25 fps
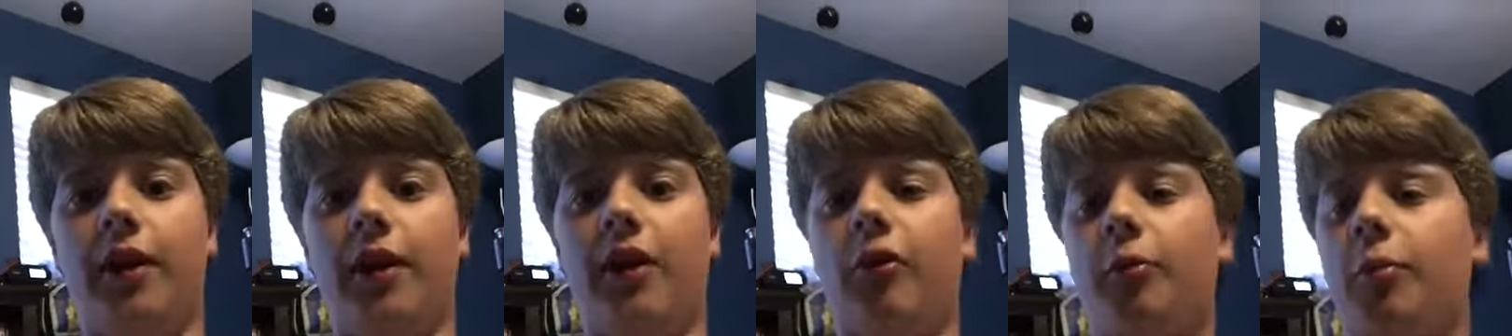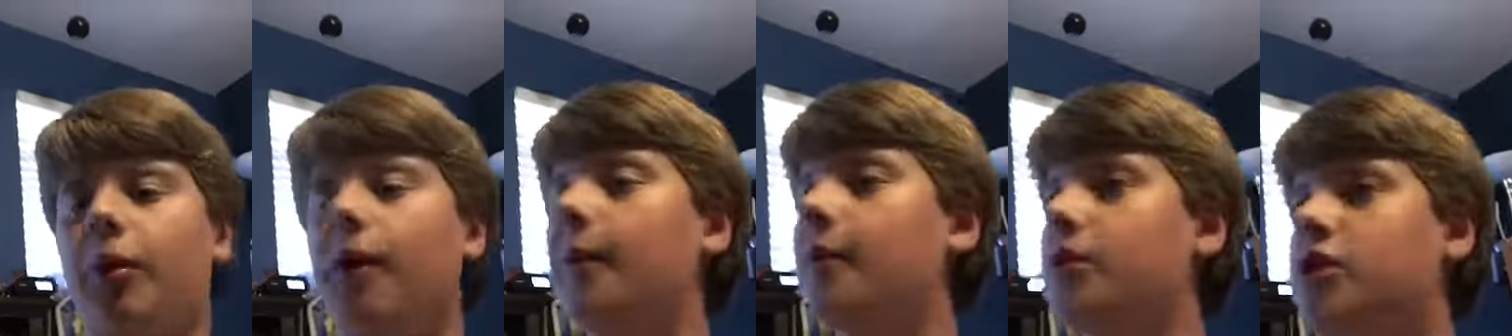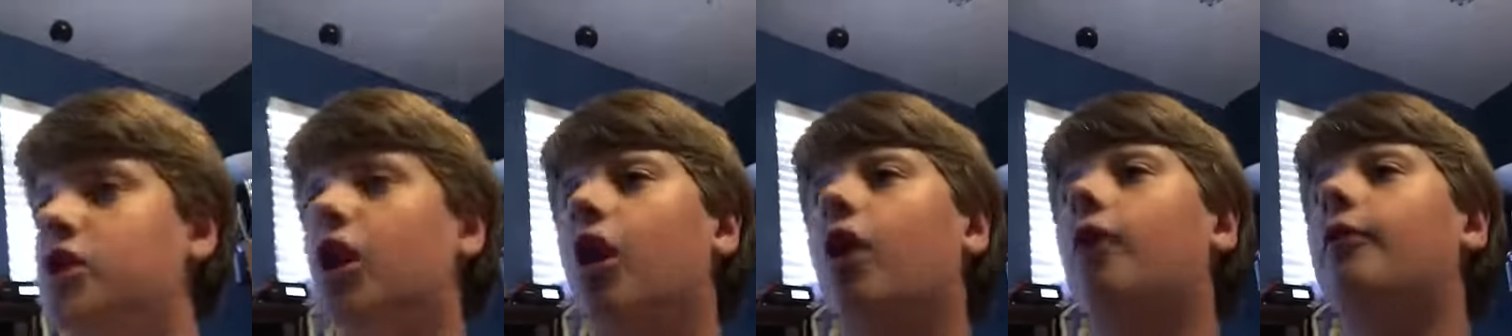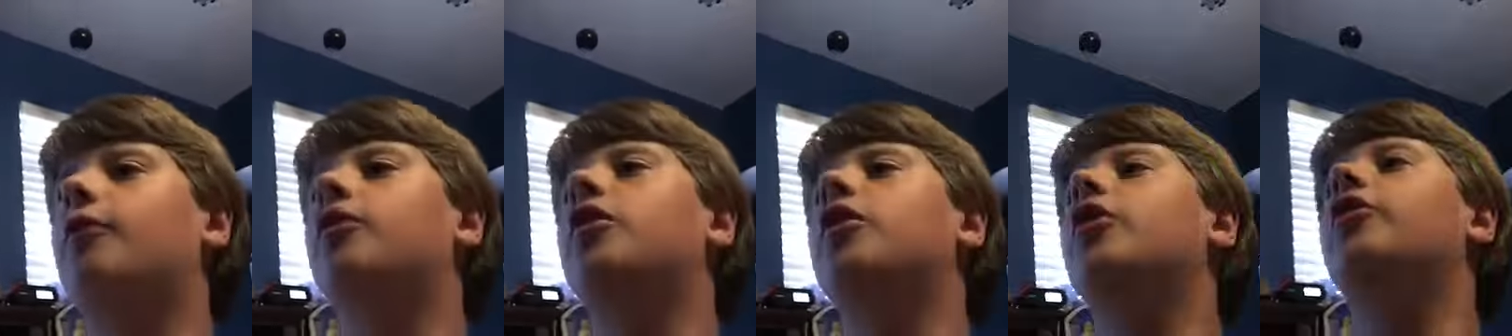and that's pretty much all
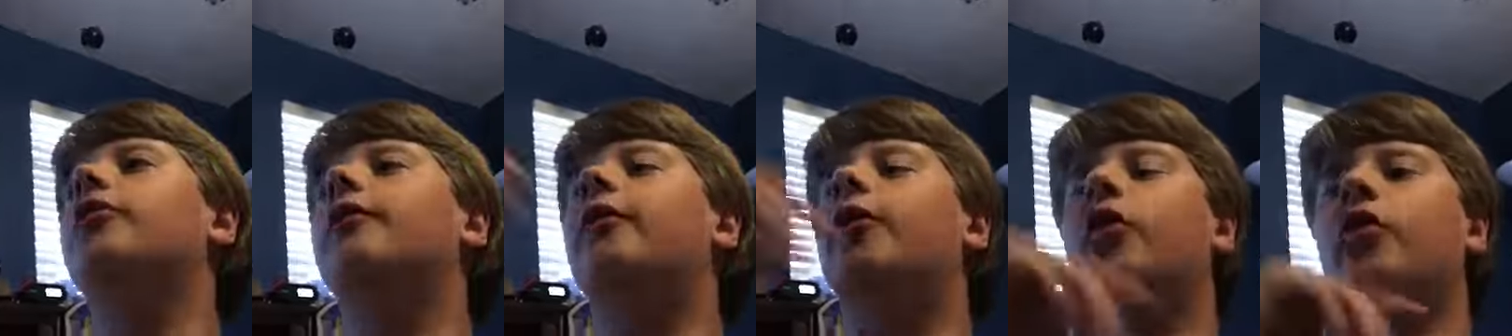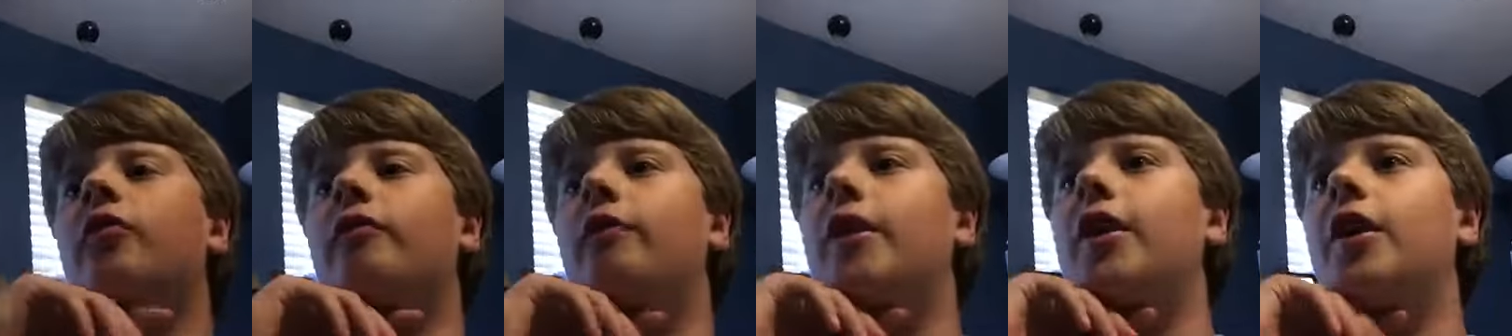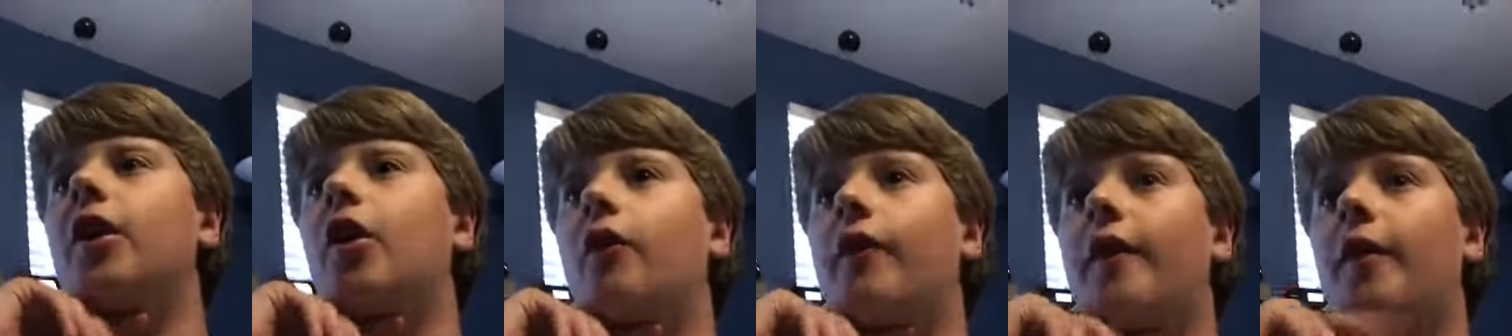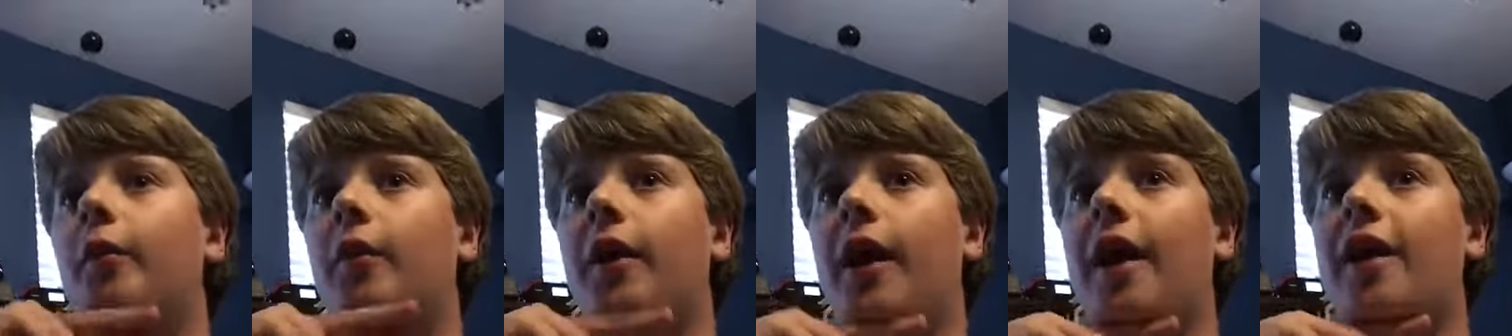for this first video, and
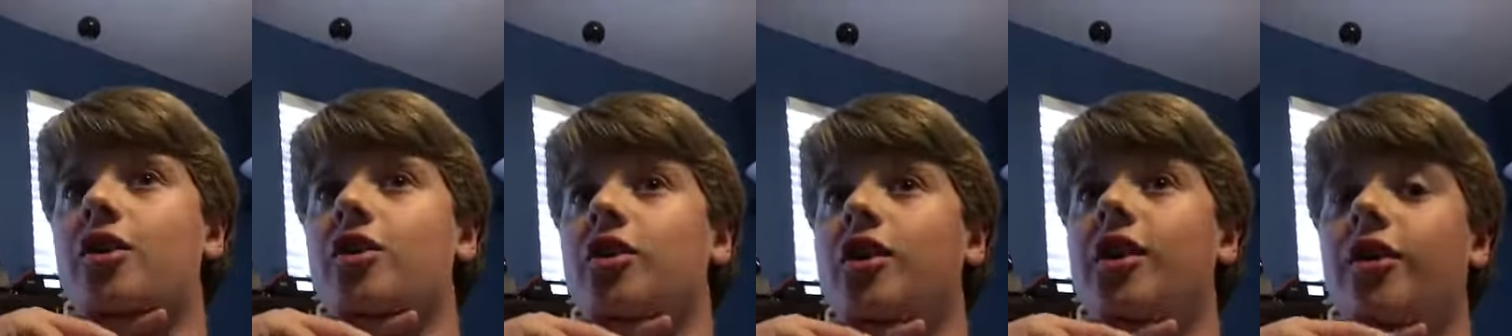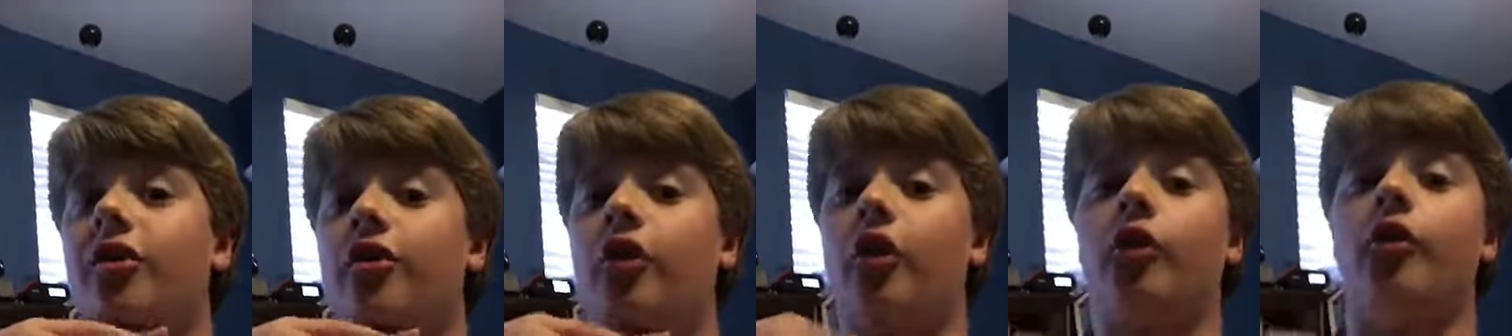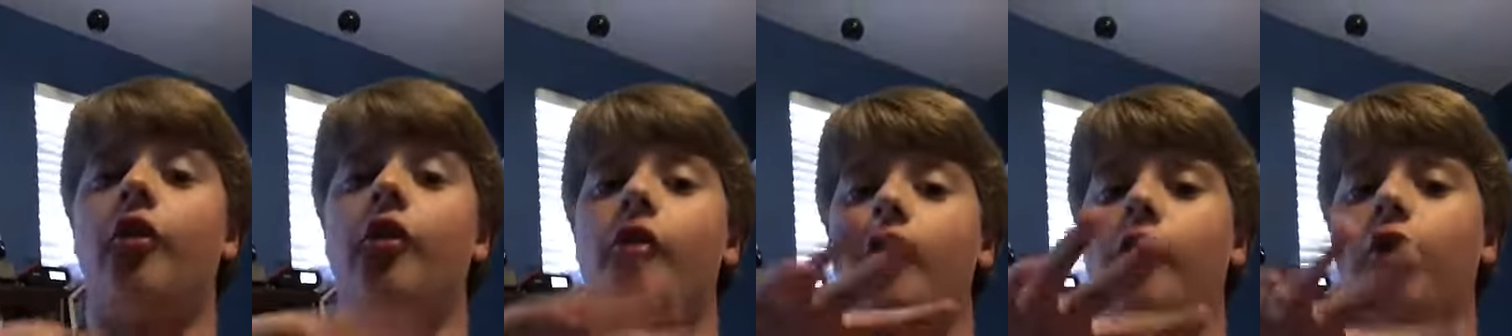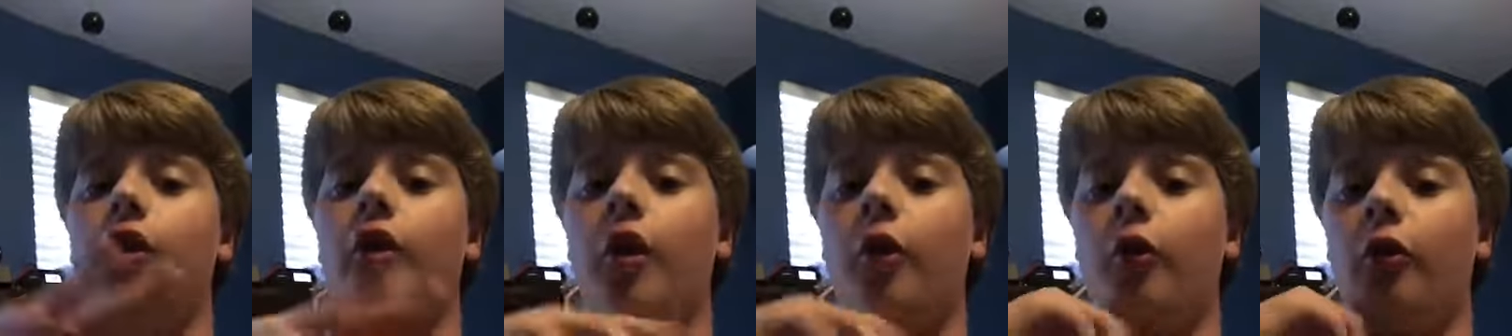then we're going to actually get started to the
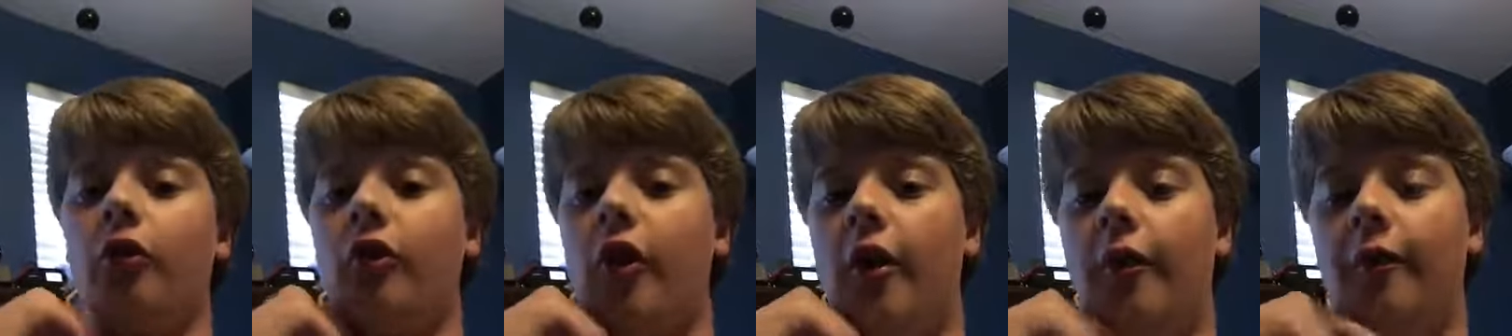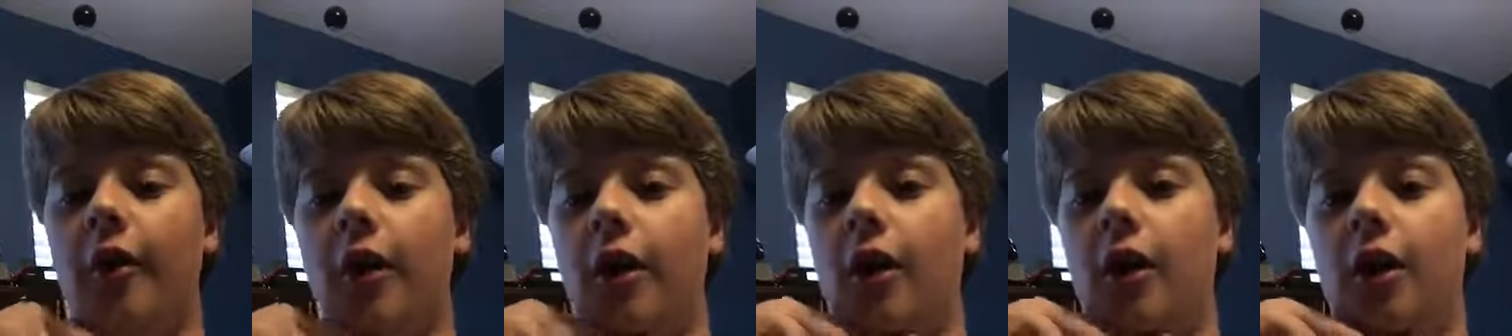good old stuff.